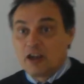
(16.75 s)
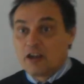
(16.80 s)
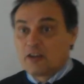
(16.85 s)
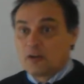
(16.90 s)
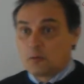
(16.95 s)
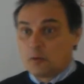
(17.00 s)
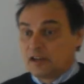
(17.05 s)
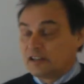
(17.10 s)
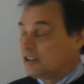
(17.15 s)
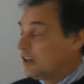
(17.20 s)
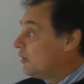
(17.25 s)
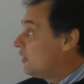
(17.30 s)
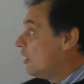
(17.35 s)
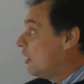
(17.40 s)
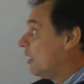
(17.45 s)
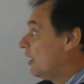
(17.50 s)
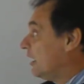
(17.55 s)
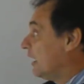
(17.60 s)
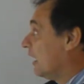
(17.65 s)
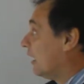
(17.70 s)
that we did
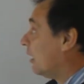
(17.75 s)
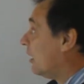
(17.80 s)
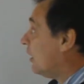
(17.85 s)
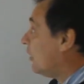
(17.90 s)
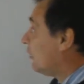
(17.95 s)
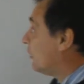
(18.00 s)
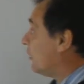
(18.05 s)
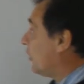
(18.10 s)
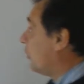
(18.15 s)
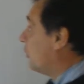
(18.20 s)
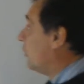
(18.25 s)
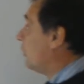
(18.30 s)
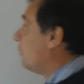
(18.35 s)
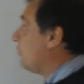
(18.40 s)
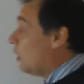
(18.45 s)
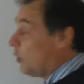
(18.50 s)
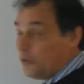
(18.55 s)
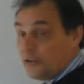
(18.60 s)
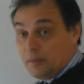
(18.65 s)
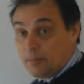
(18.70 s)
earlier. So
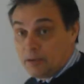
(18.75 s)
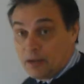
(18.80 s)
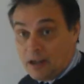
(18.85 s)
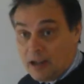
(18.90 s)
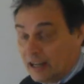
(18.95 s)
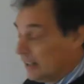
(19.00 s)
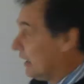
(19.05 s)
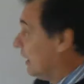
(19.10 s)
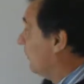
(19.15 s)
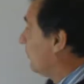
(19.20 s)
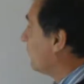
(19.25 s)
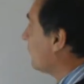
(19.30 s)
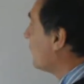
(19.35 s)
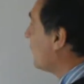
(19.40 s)
multiplying then.